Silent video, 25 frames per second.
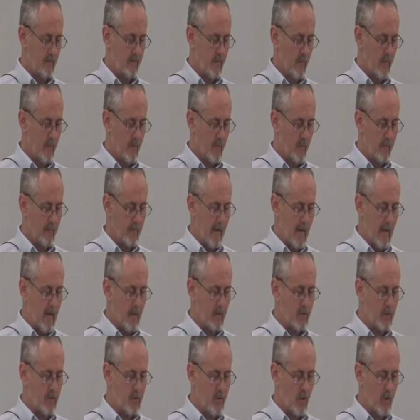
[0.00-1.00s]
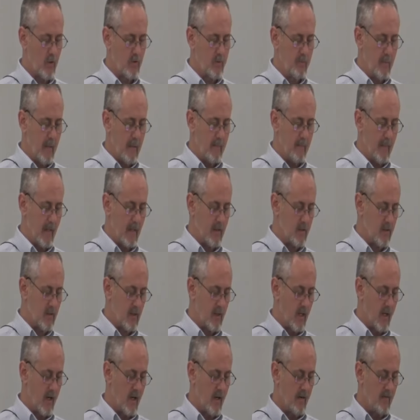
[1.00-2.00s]
For their mouth shows me
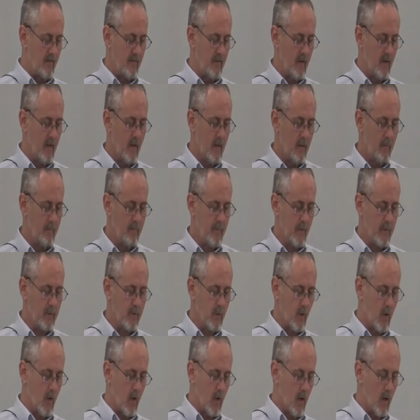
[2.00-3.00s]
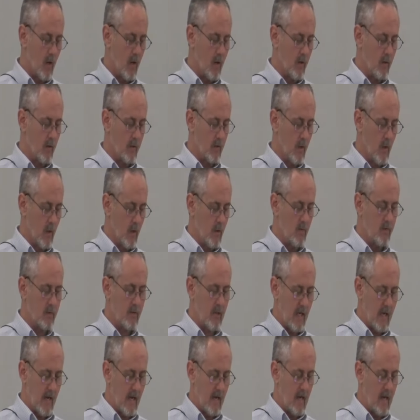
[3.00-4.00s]
much love, but their heart
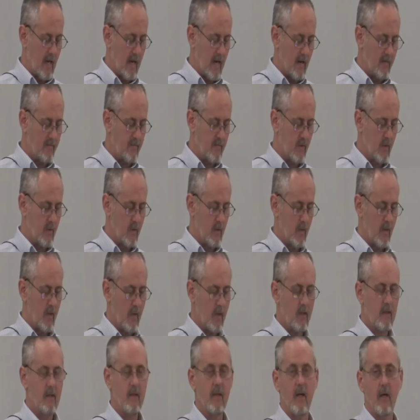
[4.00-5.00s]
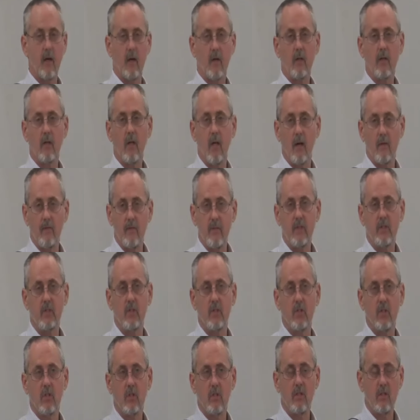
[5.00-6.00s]
goes after their
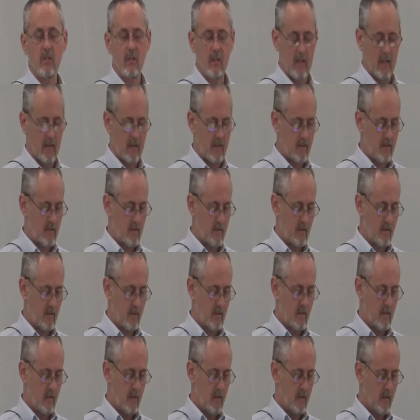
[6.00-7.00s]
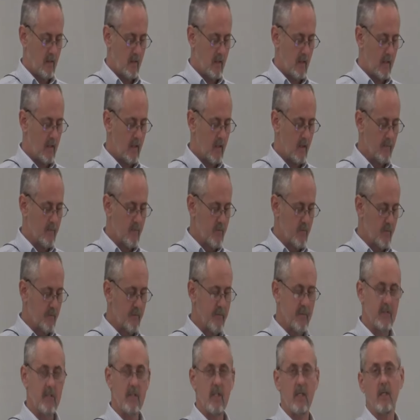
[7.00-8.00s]
covetousness greatness. That comes
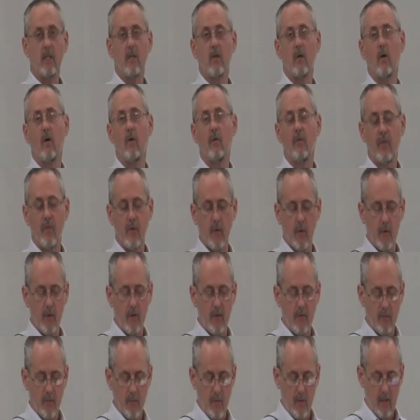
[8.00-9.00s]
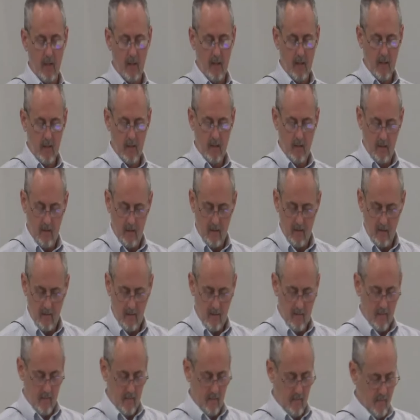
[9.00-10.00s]
from Ezekiel 33,
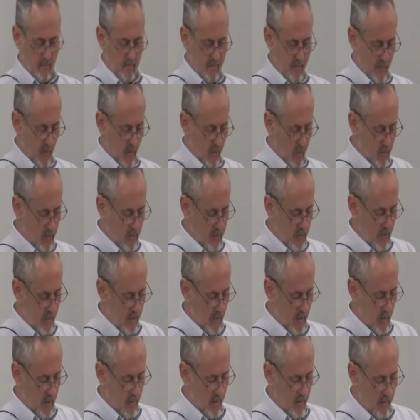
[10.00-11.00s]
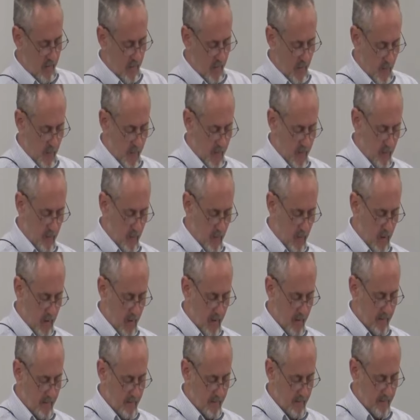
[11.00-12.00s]
verse
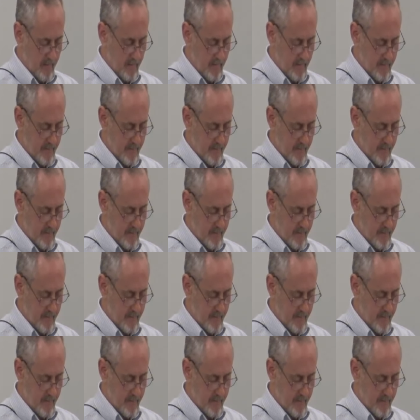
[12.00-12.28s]
31.